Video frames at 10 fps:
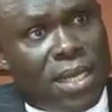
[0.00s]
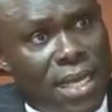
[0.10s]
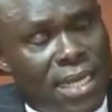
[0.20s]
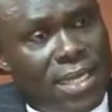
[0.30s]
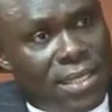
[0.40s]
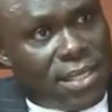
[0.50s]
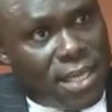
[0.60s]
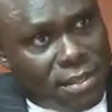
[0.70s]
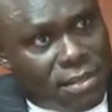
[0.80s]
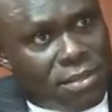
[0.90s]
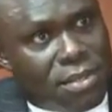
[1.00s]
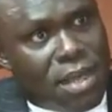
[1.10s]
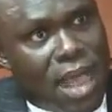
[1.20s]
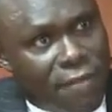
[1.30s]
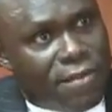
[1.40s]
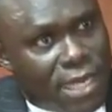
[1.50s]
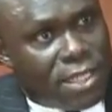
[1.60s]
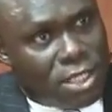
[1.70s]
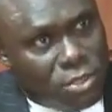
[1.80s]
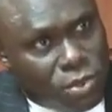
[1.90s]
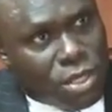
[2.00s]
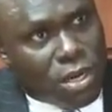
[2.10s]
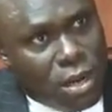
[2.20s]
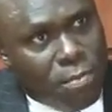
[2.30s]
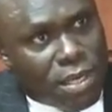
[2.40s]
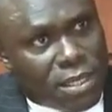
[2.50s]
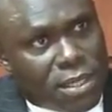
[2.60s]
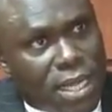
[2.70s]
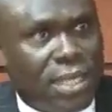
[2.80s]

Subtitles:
Let the state have their distribution companies.